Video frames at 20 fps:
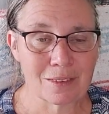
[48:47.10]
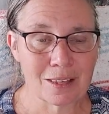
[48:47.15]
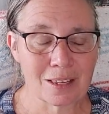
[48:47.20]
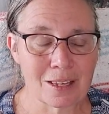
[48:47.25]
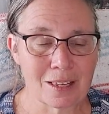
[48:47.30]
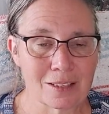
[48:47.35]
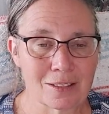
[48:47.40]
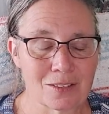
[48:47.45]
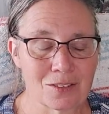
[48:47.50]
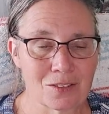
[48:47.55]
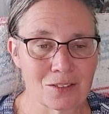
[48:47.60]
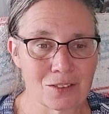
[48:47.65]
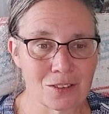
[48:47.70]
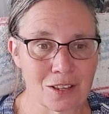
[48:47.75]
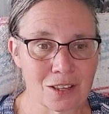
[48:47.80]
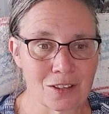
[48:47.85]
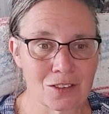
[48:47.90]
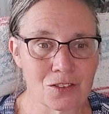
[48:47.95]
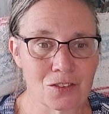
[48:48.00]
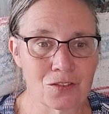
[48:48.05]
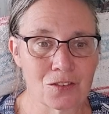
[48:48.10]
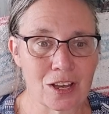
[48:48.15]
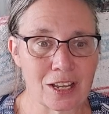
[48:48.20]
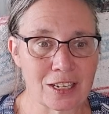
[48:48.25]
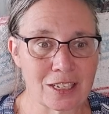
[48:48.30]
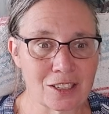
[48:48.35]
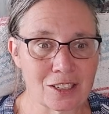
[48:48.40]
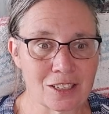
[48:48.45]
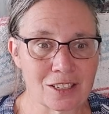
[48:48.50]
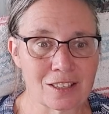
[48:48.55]
It's
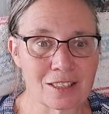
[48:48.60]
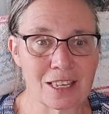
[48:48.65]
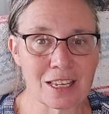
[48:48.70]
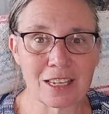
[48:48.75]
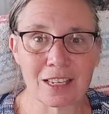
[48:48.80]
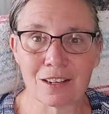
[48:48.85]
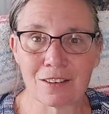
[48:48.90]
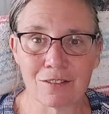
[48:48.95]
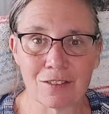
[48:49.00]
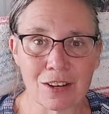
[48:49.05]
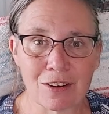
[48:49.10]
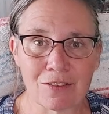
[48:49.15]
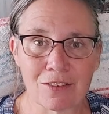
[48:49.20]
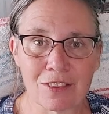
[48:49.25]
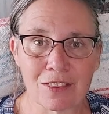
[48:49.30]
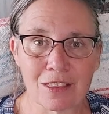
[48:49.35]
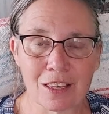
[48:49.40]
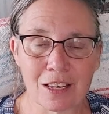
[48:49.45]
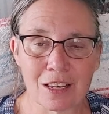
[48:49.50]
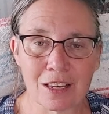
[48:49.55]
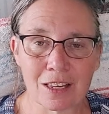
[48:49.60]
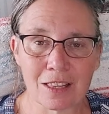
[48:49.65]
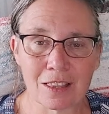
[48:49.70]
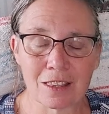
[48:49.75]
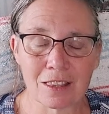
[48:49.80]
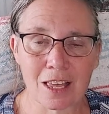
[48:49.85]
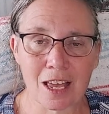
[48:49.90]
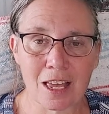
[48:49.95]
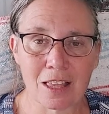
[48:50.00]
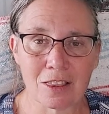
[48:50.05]
funny just thinking of
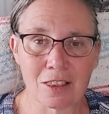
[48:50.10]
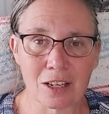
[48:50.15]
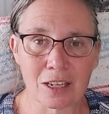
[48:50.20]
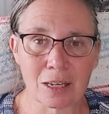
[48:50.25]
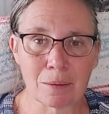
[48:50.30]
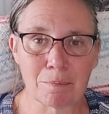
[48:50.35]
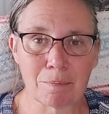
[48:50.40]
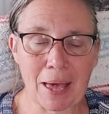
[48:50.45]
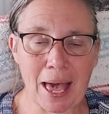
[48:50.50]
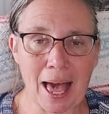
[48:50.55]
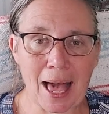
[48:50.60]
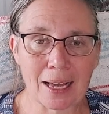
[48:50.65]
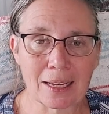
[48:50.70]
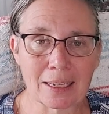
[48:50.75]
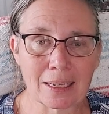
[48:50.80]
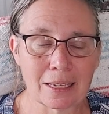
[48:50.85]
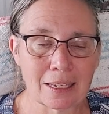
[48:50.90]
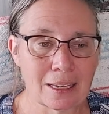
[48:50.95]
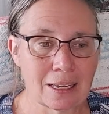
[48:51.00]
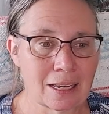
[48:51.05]
everything and looking back.